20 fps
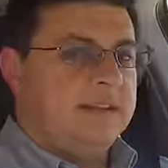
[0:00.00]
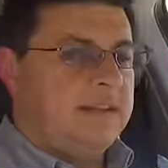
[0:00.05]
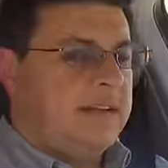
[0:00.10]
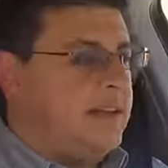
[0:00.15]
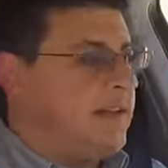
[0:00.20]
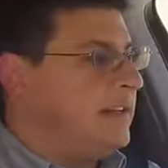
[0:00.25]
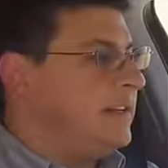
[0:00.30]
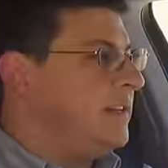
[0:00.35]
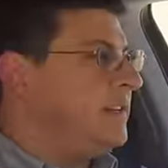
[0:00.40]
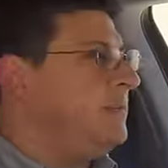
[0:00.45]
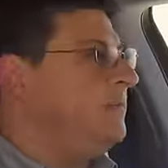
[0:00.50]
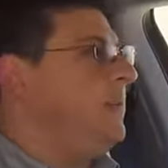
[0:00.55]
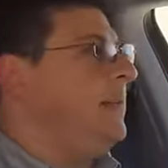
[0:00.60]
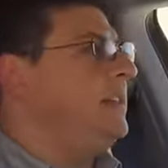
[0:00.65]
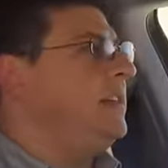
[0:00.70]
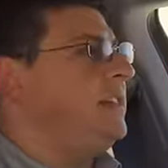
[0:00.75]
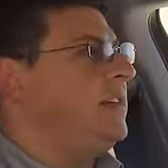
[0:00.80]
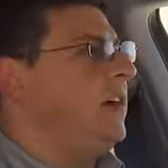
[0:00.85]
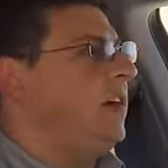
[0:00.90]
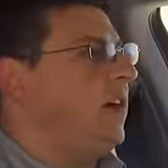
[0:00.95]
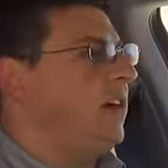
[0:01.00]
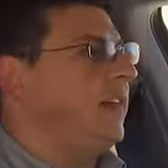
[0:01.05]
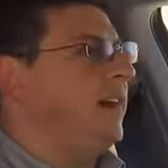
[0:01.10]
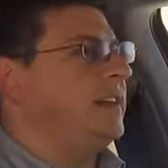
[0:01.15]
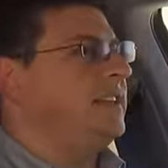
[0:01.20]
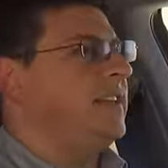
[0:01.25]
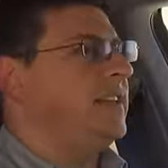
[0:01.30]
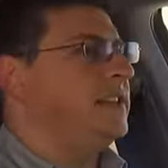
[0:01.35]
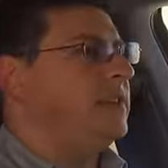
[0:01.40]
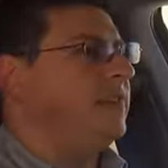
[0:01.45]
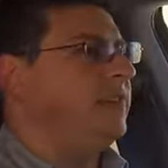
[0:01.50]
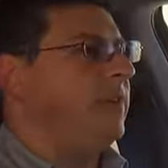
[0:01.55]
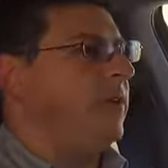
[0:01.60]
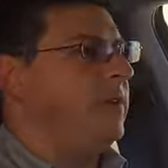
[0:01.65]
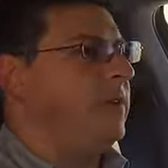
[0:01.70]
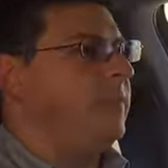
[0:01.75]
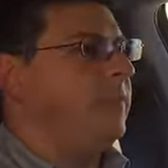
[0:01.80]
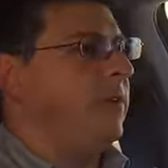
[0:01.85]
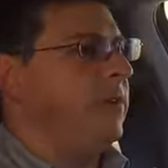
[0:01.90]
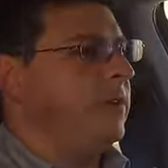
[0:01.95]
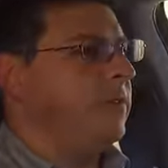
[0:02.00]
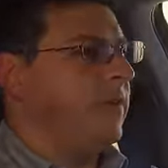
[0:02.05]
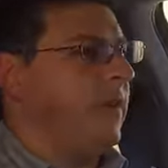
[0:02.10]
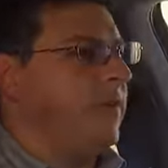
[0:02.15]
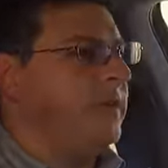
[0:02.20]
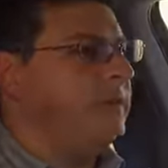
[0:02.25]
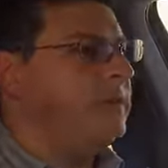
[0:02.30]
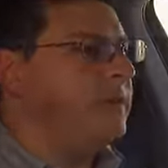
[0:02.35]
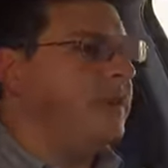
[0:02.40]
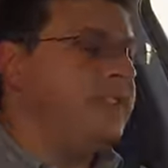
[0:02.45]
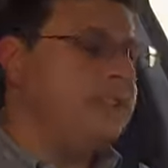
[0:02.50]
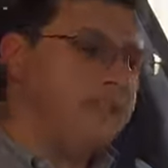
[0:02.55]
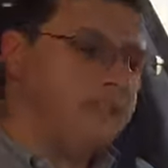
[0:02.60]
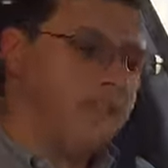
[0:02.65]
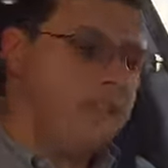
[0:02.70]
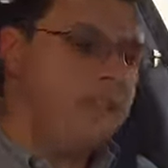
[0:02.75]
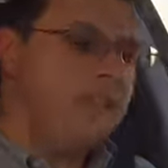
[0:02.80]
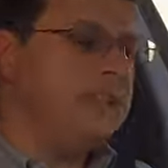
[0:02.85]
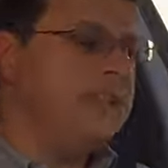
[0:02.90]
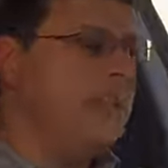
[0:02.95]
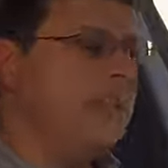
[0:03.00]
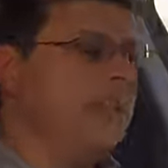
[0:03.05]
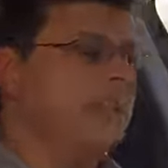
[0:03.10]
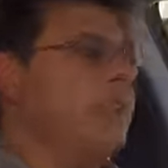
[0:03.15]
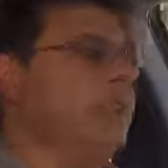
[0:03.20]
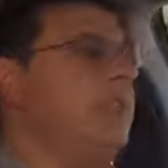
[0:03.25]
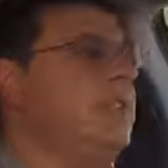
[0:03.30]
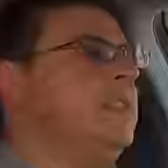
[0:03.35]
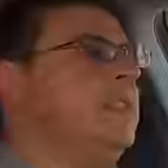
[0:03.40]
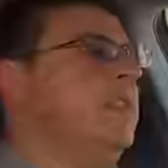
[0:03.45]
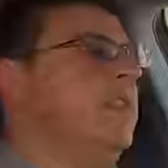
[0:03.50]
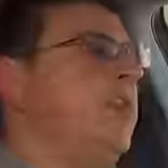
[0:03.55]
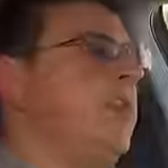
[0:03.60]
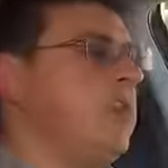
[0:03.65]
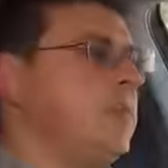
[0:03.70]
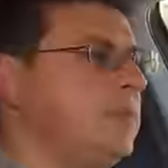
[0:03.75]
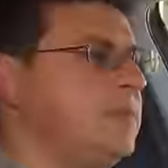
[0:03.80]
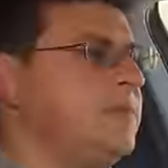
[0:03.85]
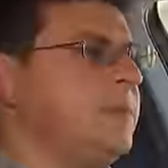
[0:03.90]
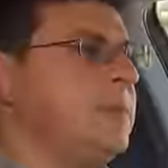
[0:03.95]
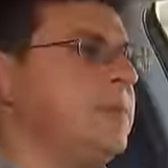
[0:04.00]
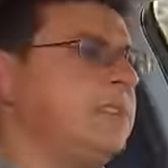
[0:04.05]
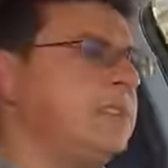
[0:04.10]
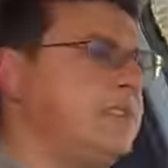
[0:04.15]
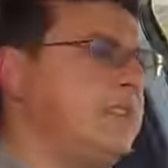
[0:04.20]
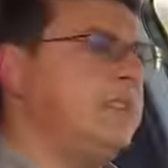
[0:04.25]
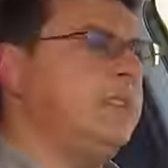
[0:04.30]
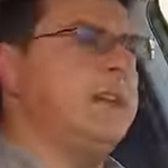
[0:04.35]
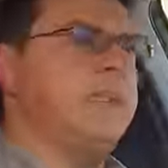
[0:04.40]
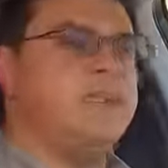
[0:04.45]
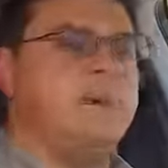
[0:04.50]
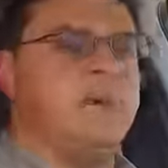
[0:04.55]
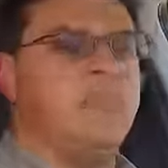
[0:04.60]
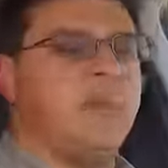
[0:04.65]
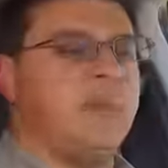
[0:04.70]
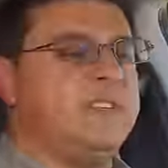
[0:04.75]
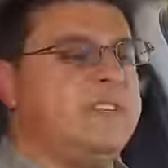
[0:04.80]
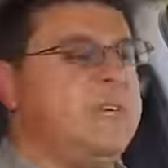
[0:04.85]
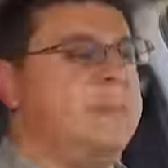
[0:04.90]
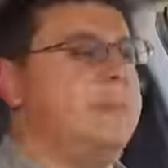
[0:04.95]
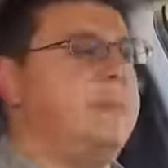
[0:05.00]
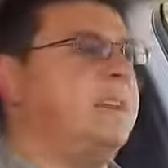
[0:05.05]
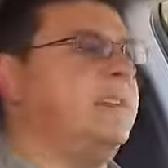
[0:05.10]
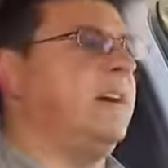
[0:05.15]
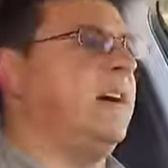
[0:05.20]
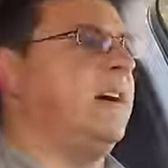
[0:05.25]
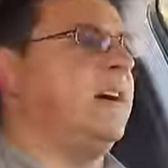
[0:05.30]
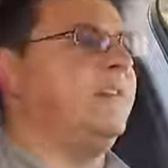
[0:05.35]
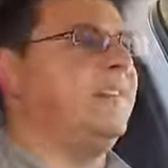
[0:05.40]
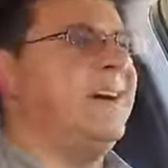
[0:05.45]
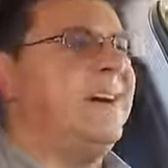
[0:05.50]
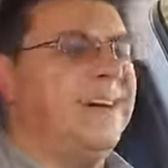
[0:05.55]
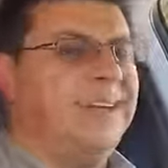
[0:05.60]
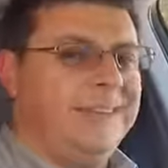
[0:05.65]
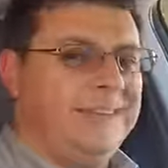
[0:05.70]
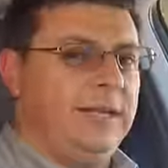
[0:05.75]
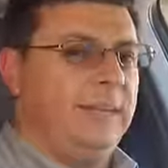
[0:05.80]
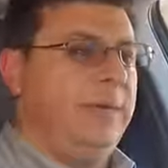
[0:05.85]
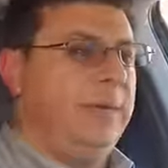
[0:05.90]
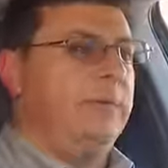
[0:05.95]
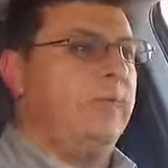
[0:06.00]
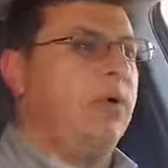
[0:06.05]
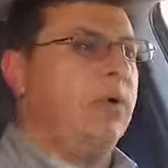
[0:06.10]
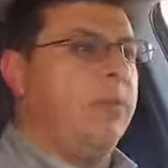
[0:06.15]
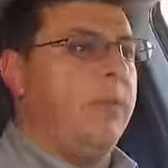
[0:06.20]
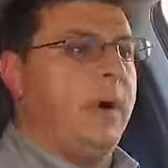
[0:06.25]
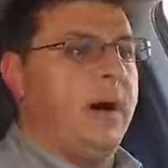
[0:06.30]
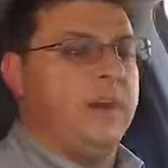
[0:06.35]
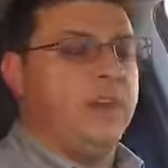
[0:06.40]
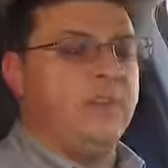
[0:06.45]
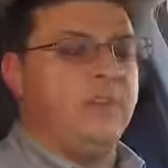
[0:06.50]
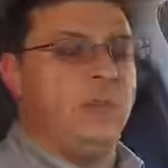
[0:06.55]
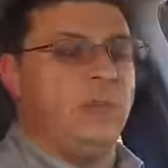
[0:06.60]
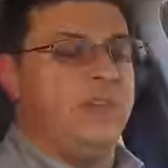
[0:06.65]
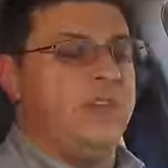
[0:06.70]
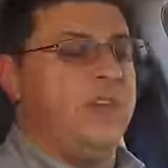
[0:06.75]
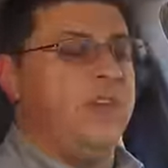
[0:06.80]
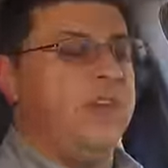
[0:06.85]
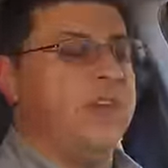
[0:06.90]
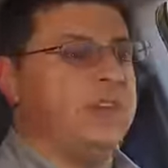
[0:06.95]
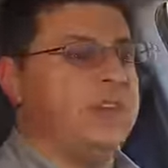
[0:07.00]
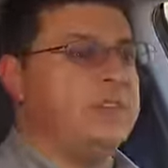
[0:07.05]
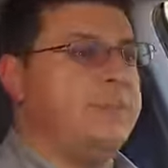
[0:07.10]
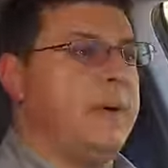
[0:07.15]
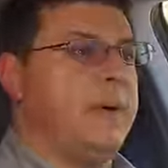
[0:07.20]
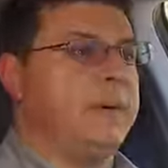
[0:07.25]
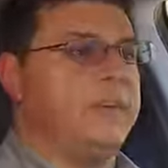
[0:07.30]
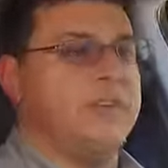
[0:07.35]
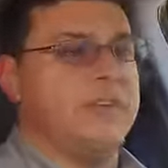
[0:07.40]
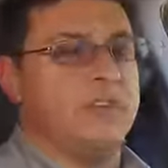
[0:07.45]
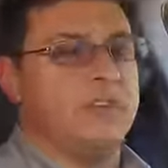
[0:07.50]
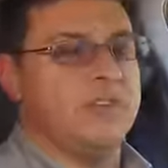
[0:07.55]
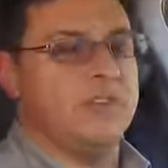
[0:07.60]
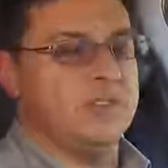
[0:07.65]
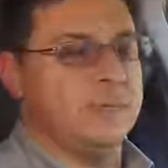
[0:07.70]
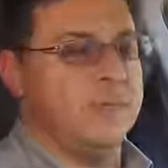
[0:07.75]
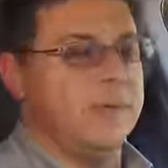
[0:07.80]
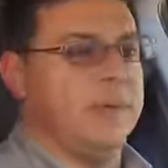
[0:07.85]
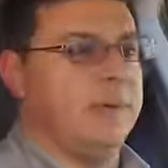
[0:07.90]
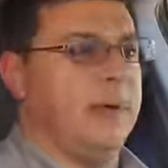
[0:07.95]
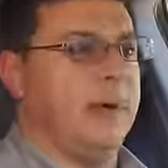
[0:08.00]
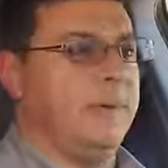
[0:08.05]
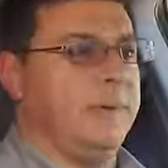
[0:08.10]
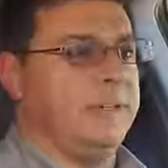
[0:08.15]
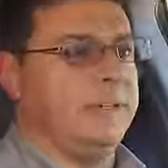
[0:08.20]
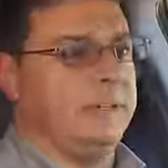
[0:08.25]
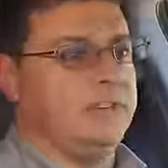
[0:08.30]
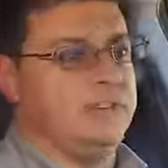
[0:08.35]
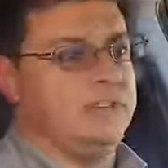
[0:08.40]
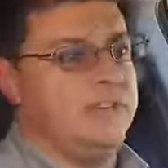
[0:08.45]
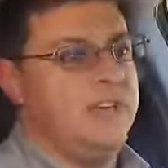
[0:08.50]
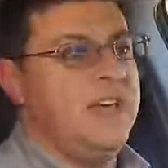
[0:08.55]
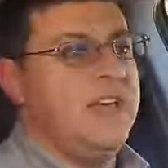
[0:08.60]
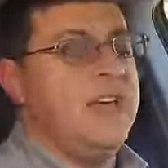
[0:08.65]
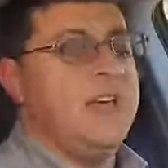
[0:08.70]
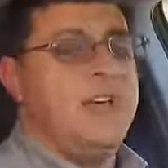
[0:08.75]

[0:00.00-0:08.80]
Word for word: Now that doesn't mean that the RX has a floaty boaty ride, it stays pretty level in the corners, but there's certainly a bit more tip and dive, a little bit more body roll than you'd expect in the German competition.